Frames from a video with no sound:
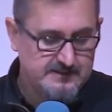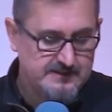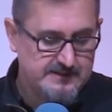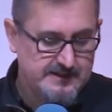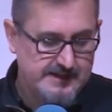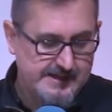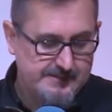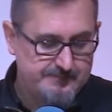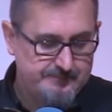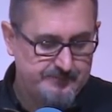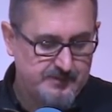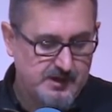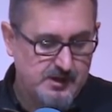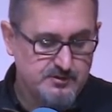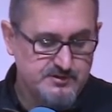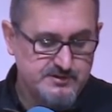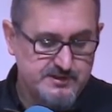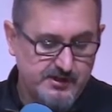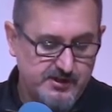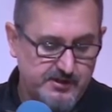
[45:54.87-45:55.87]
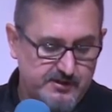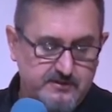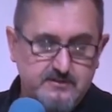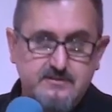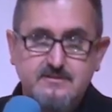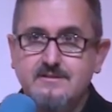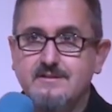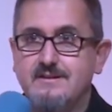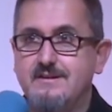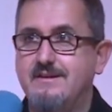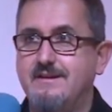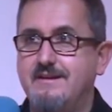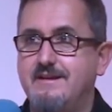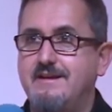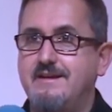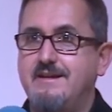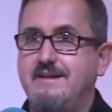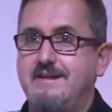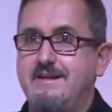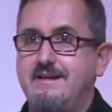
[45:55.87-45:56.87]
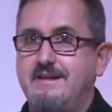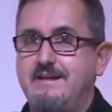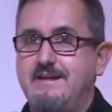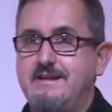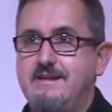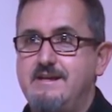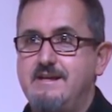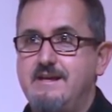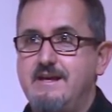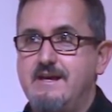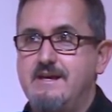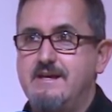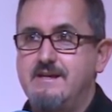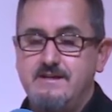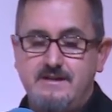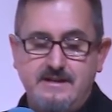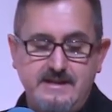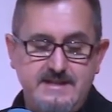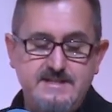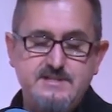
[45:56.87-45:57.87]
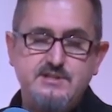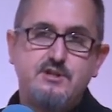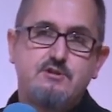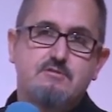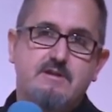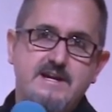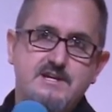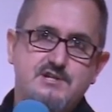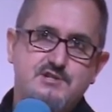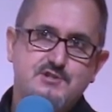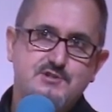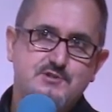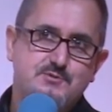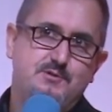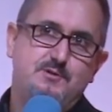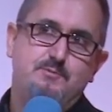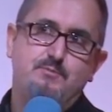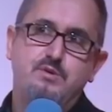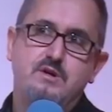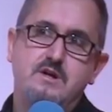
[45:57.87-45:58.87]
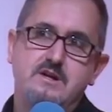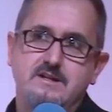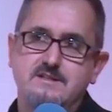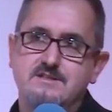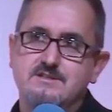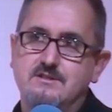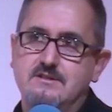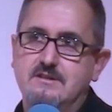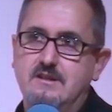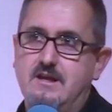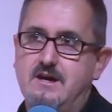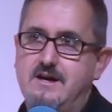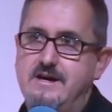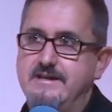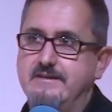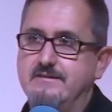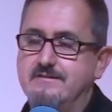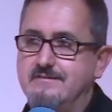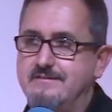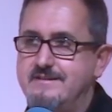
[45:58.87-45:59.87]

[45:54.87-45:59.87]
Um, also, uh, integrations with products online.